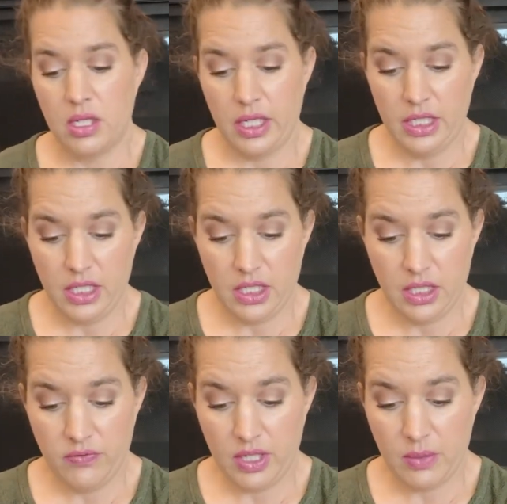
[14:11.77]
I
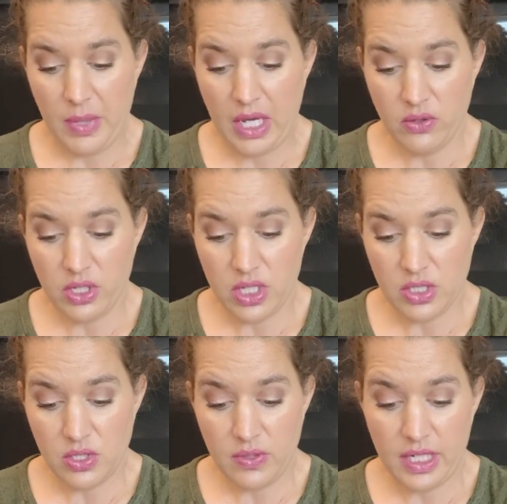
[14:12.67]
have Powdered
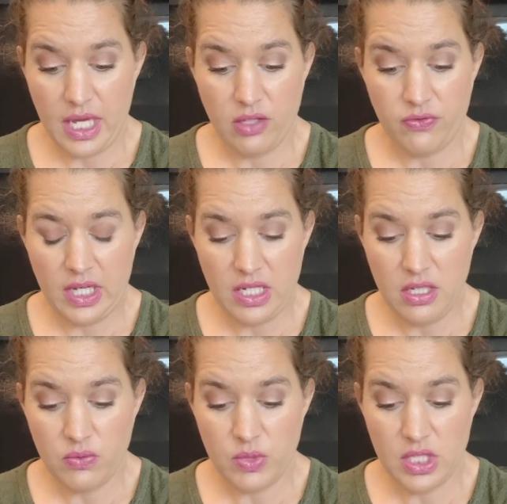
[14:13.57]
Donut
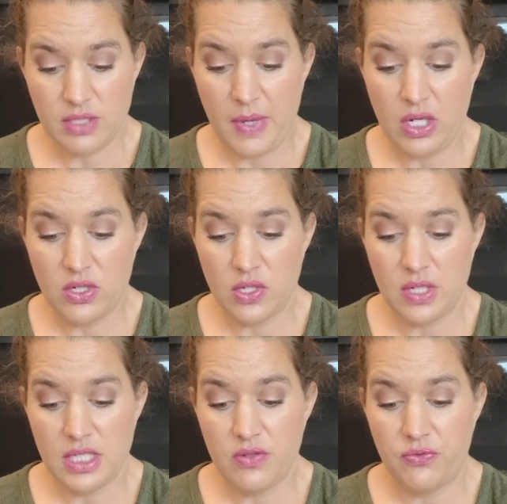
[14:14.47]
Cafe, which is powdered
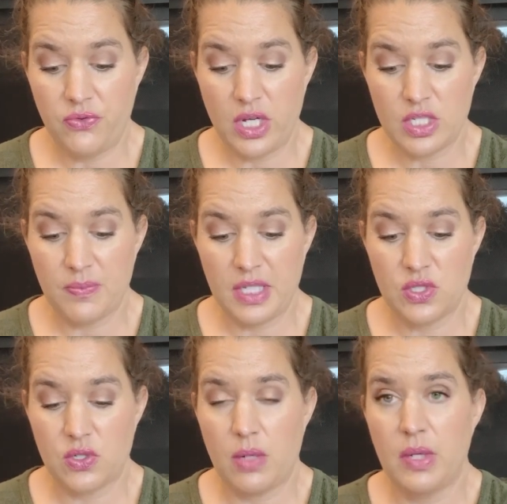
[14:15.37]
donuts and fresh picked
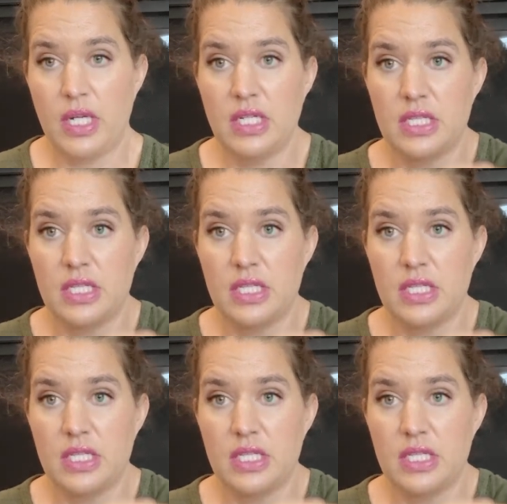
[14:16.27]
strawberries